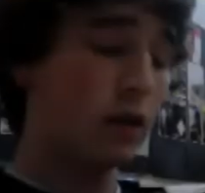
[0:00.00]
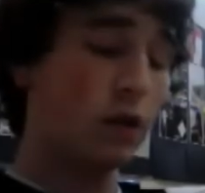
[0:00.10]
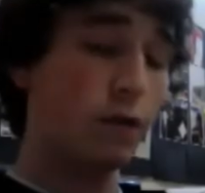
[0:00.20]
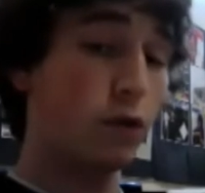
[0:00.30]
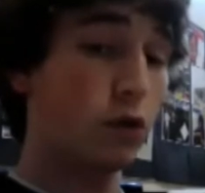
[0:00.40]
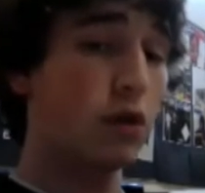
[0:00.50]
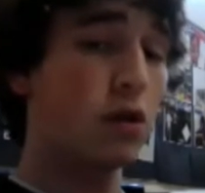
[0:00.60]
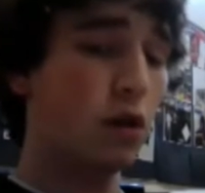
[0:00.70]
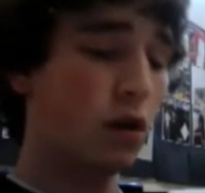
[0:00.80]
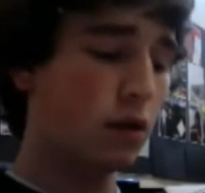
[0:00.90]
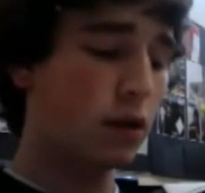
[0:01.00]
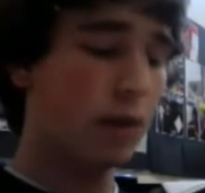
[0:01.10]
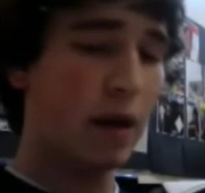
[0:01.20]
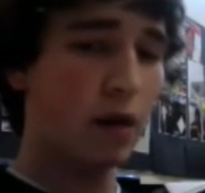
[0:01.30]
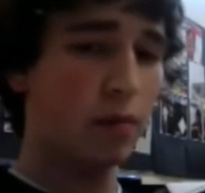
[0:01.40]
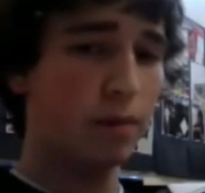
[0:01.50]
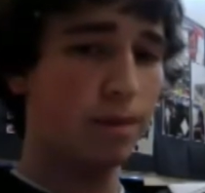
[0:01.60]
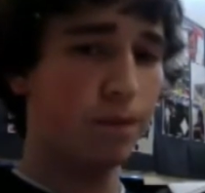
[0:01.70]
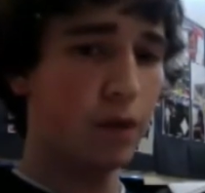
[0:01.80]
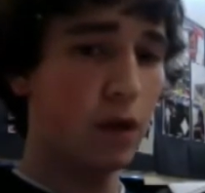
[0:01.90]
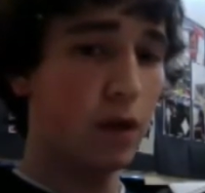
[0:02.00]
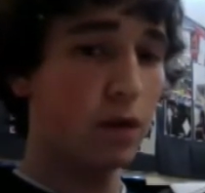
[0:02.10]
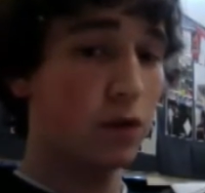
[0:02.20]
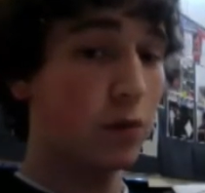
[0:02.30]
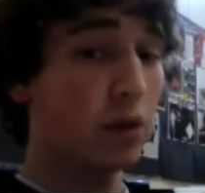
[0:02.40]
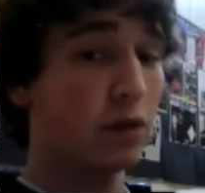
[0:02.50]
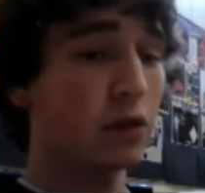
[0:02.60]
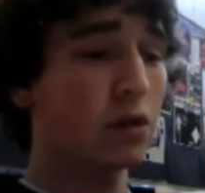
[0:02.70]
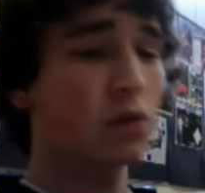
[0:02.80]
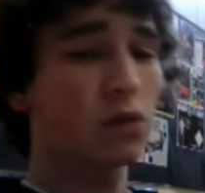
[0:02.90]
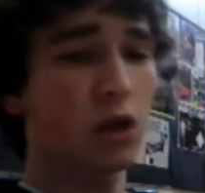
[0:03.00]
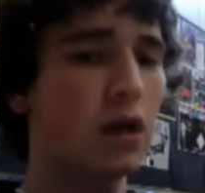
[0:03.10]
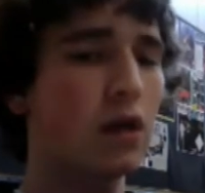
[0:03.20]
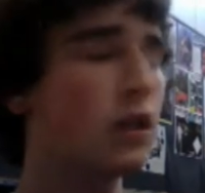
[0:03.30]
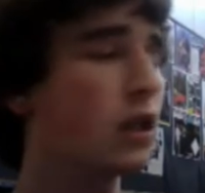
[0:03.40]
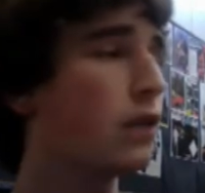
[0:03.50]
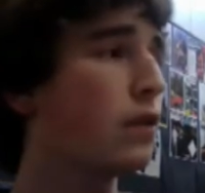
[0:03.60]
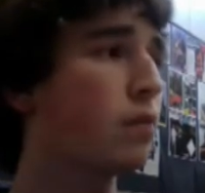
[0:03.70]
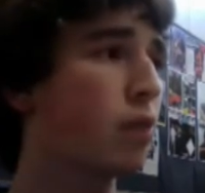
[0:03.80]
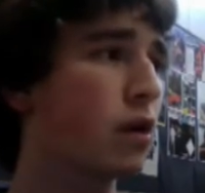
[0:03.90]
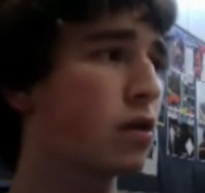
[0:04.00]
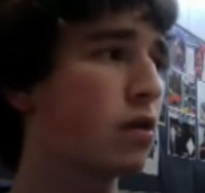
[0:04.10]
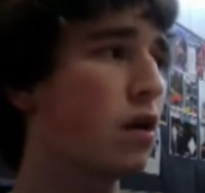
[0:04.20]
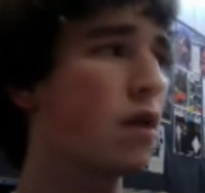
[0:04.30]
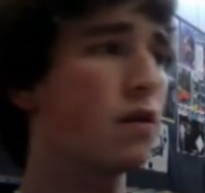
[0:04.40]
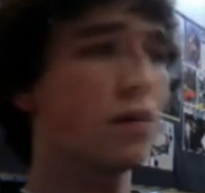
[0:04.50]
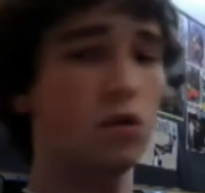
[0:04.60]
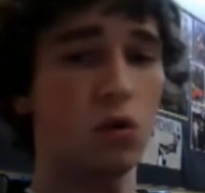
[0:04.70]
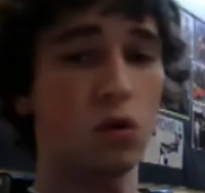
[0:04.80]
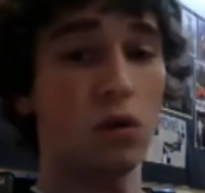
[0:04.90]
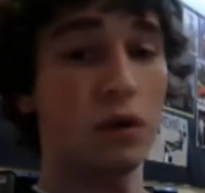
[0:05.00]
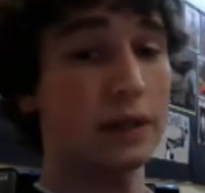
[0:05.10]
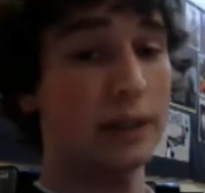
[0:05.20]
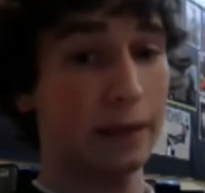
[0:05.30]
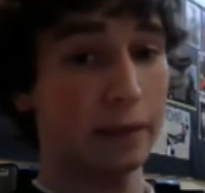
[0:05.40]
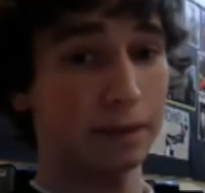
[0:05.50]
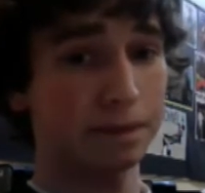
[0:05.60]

the footage, I span up the speed of it several times to give the impression that the door is slamming.